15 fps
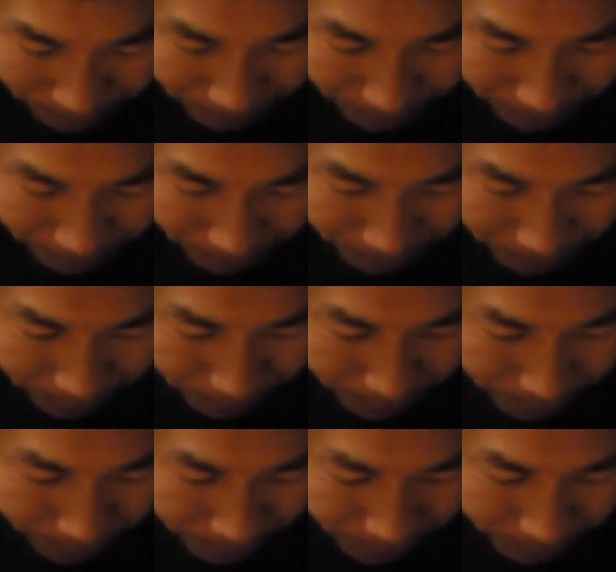
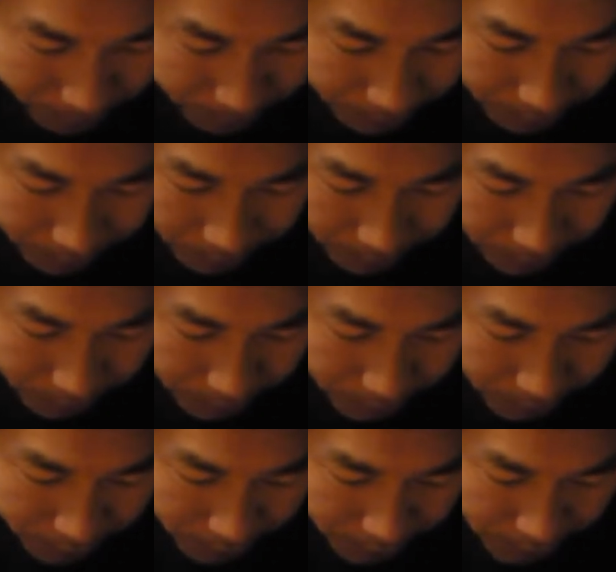
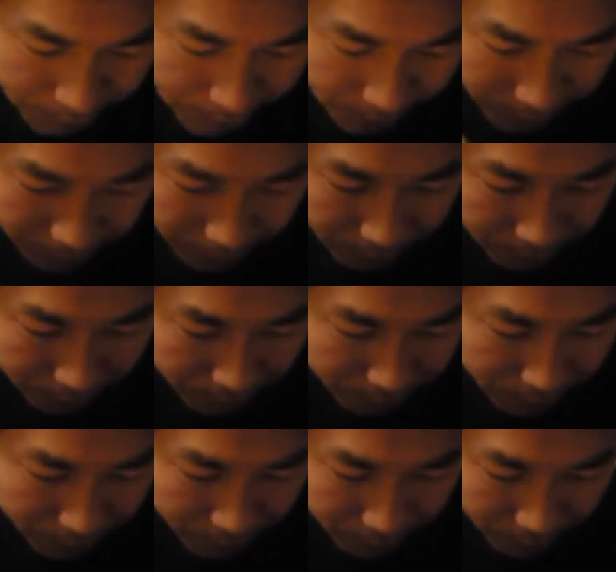
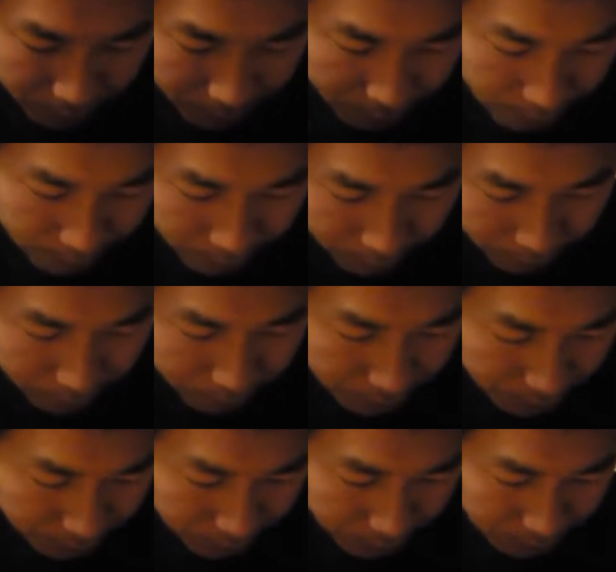
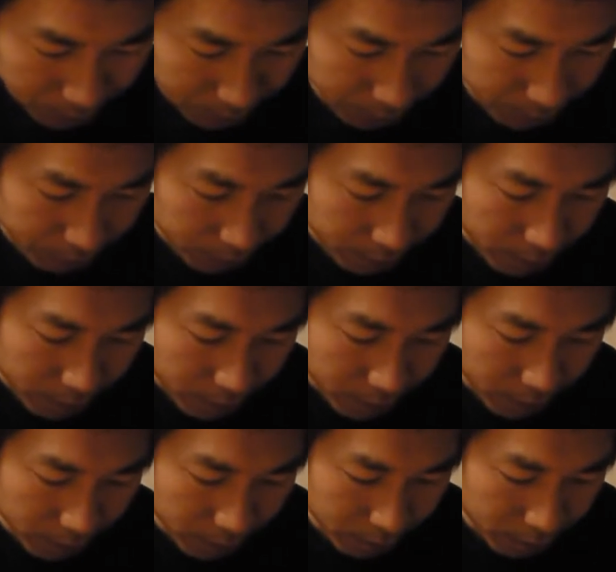
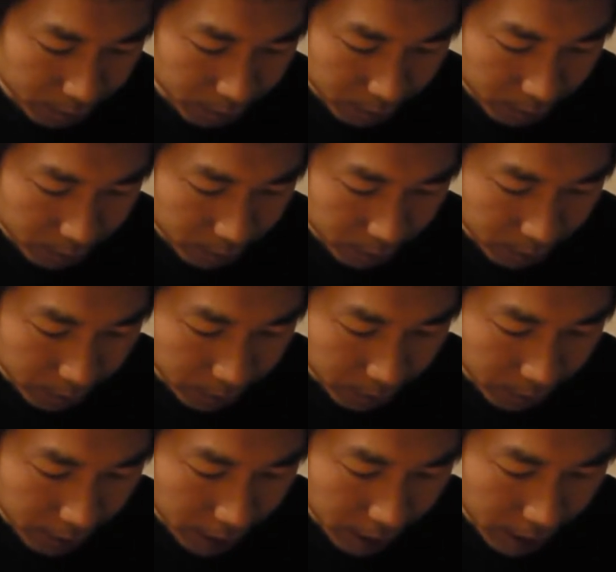
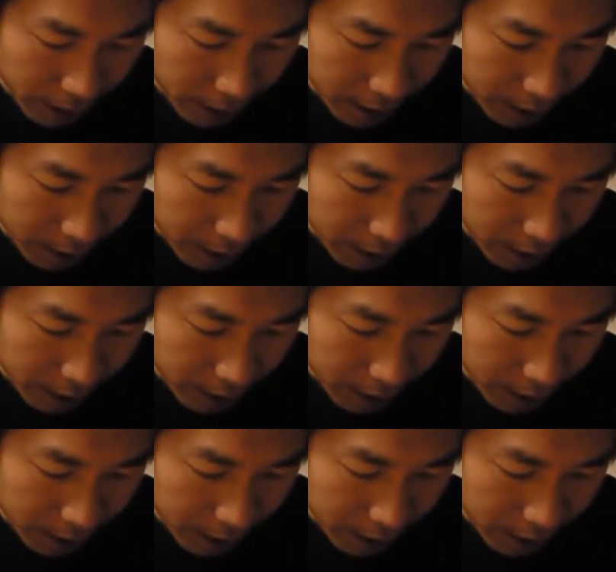Nothing is said.